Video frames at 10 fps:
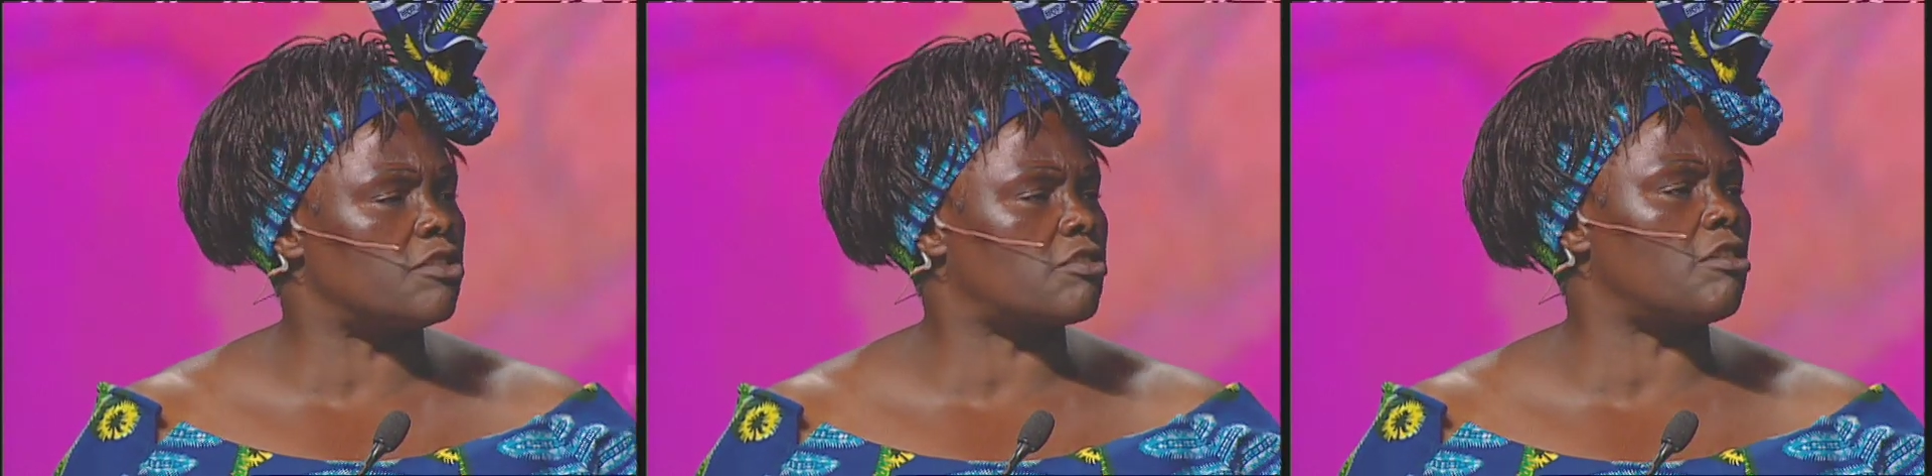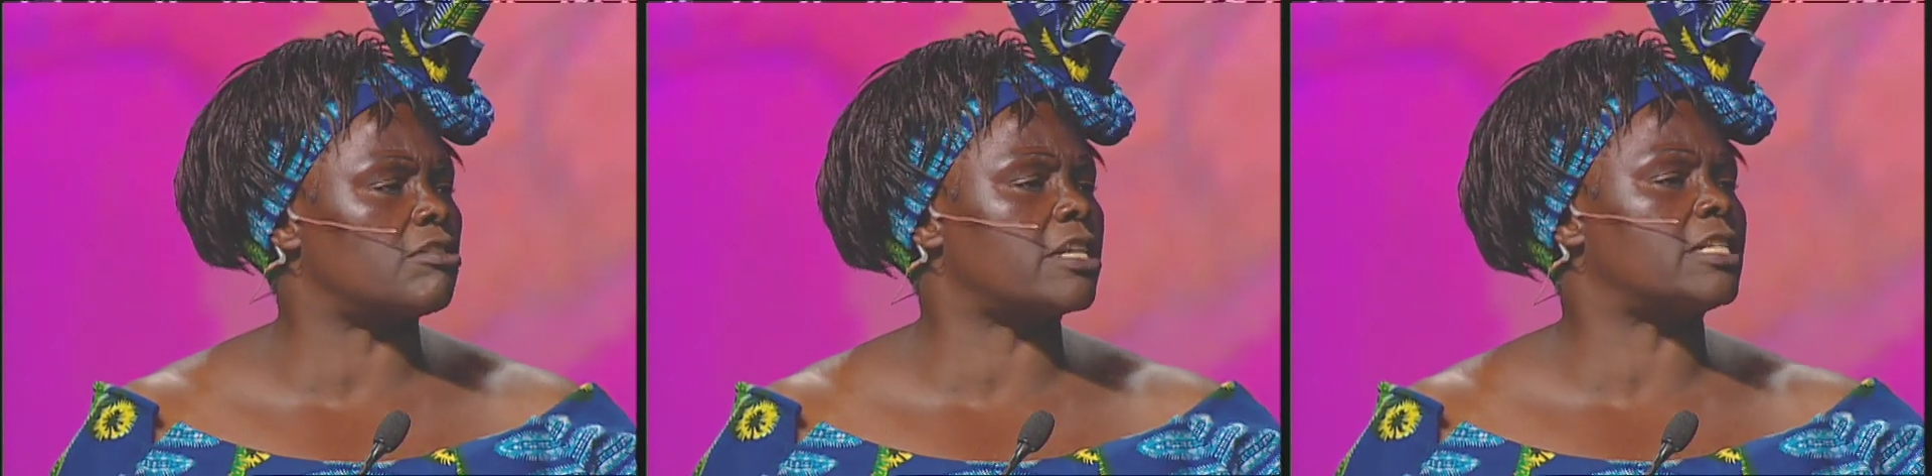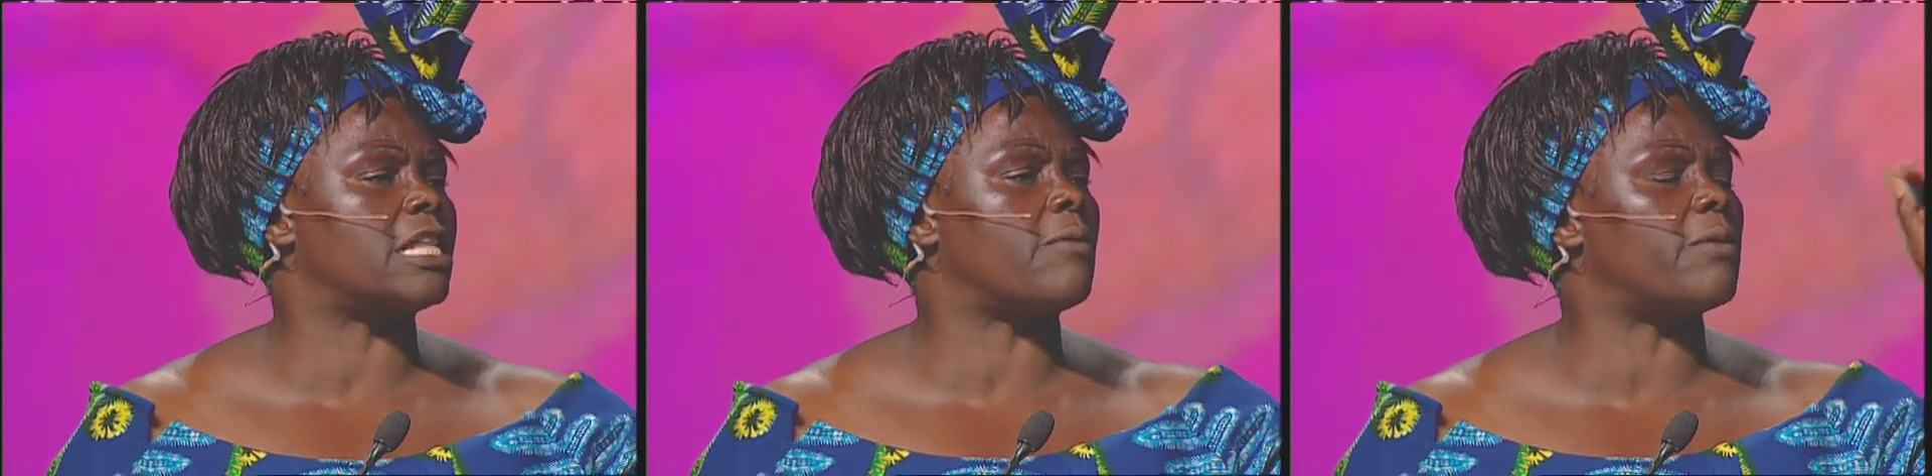
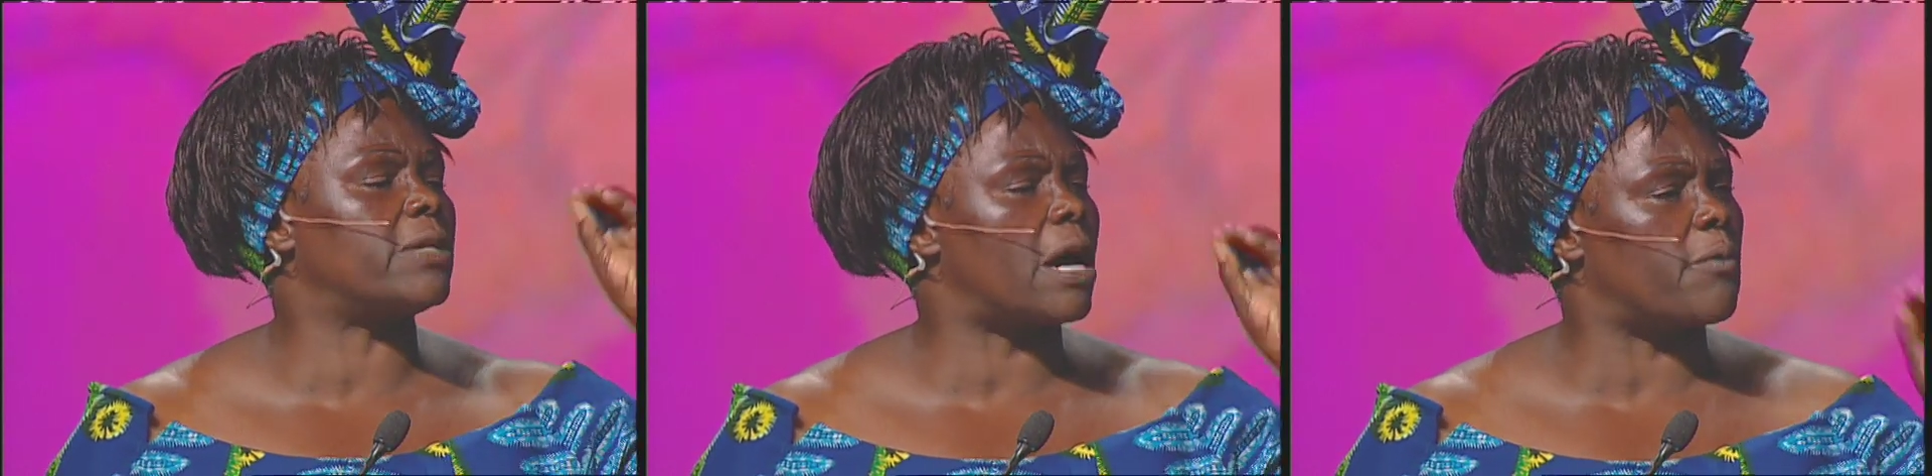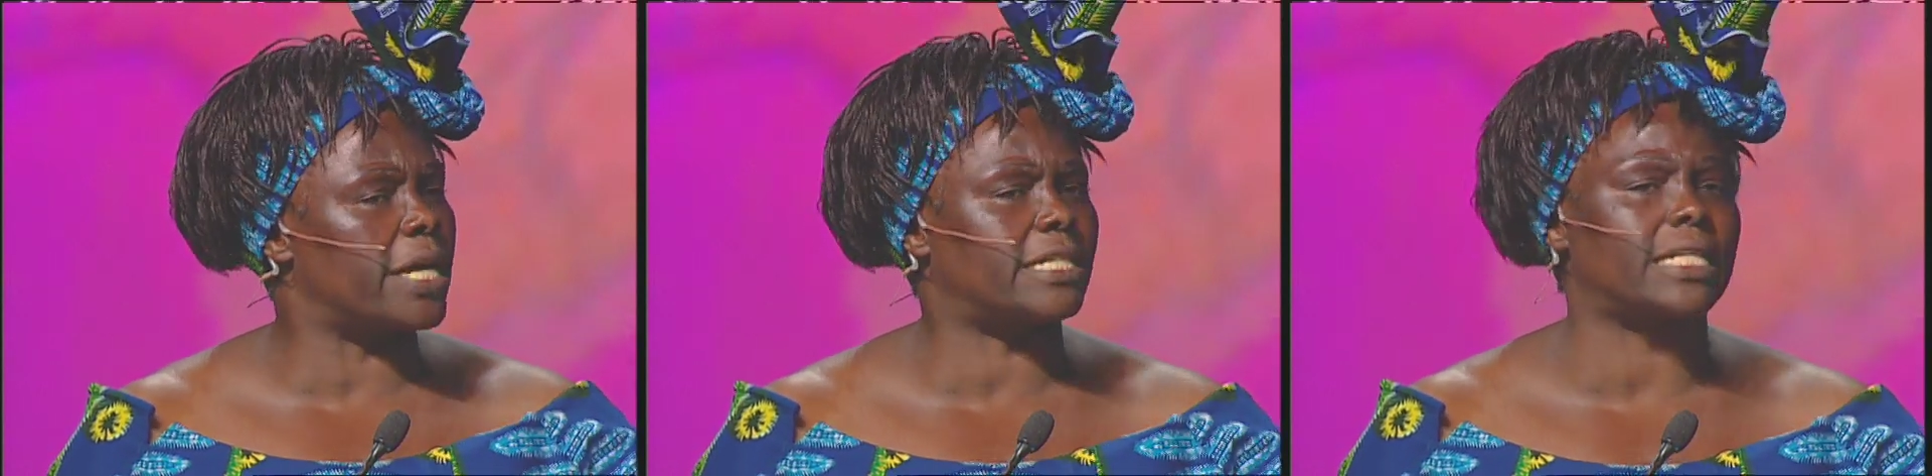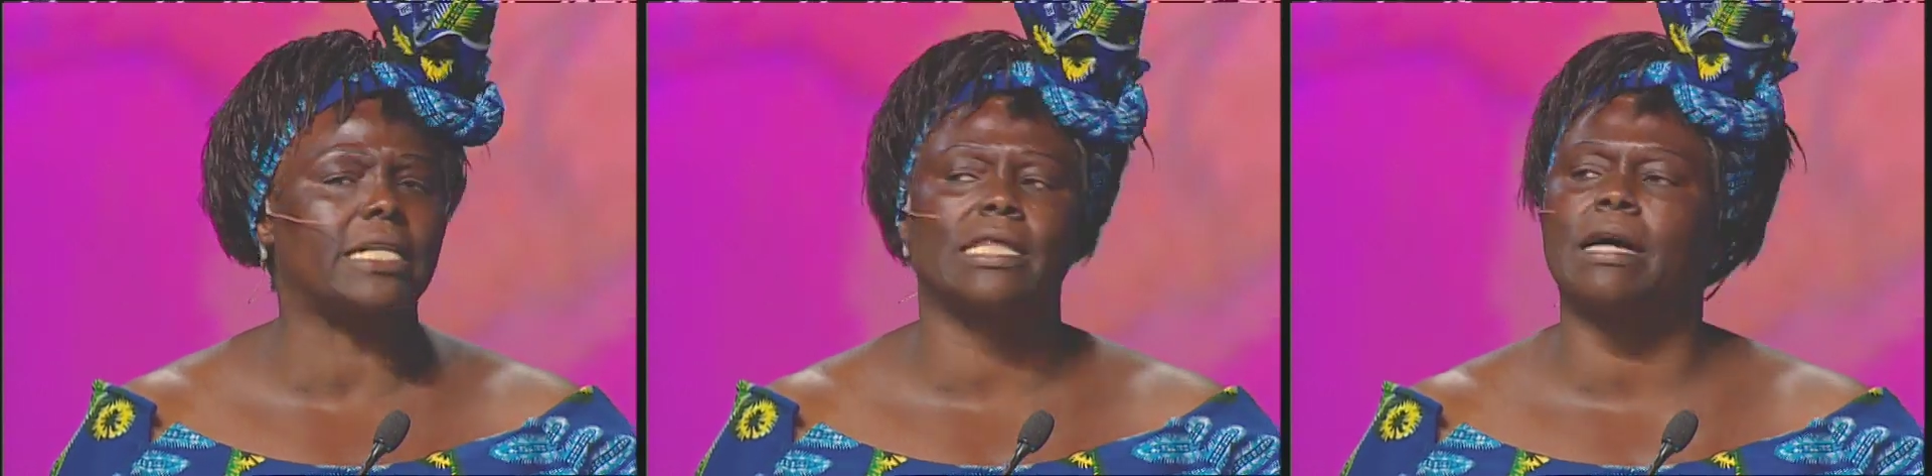resources, the way we are
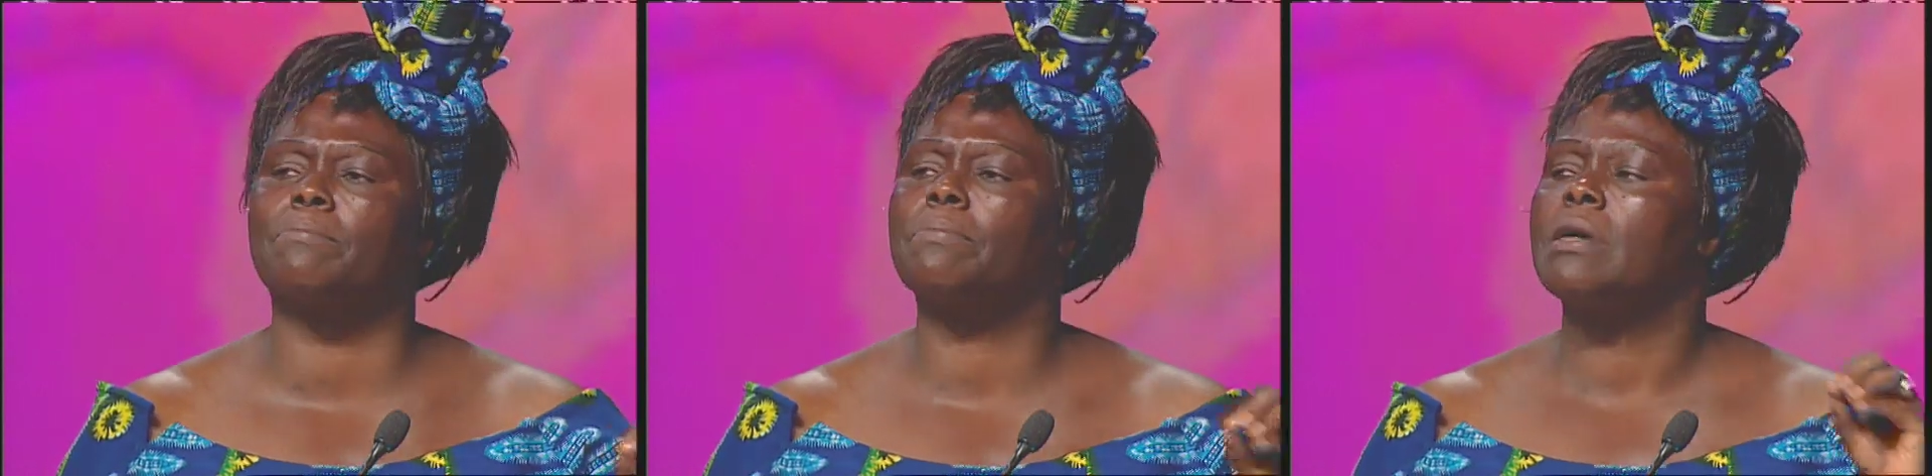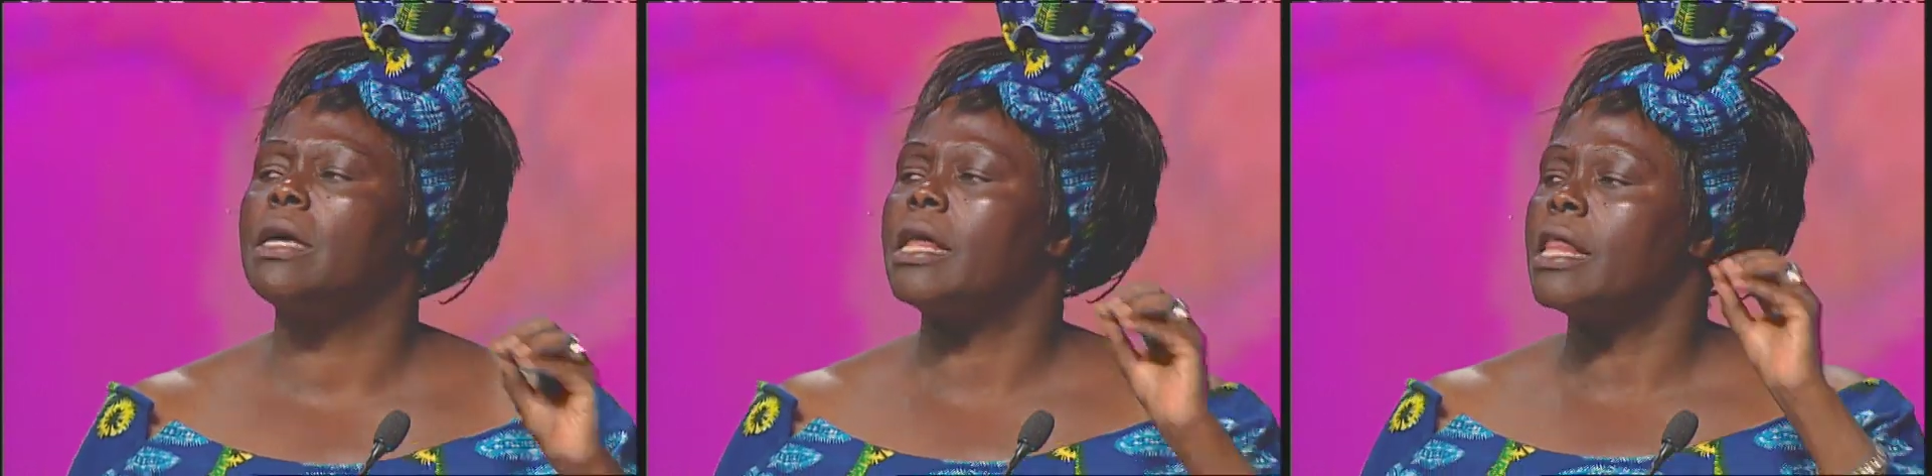wasting them,